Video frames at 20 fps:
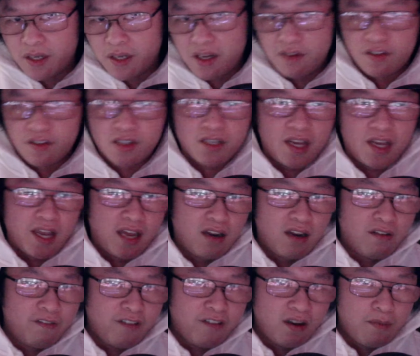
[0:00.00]
give us any
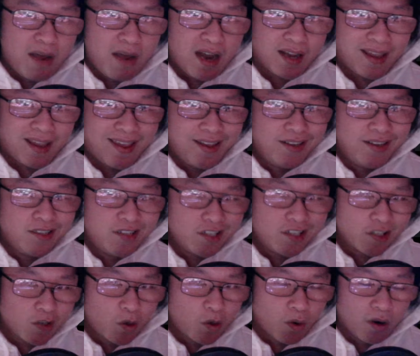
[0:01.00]
feedback in
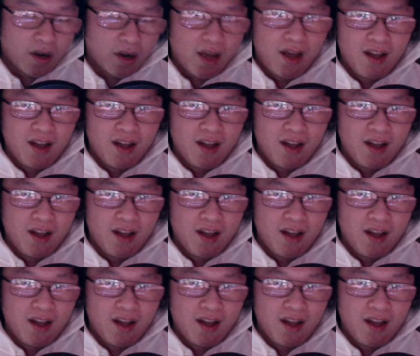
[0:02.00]
Discord.